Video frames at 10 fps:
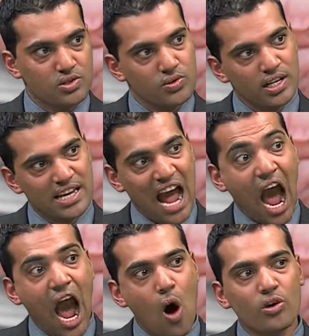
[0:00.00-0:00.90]
really
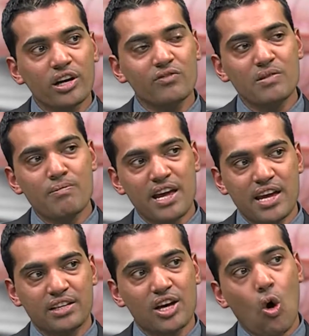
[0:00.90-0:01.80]
how can we
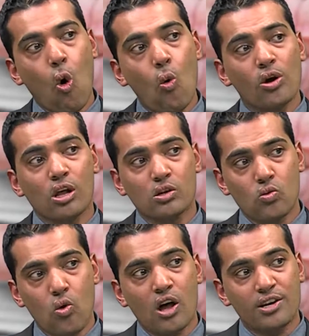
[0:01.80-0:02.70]
make their overall
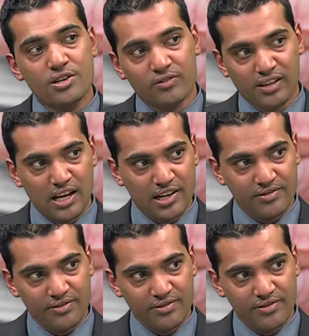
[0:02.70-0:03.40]
quality of life,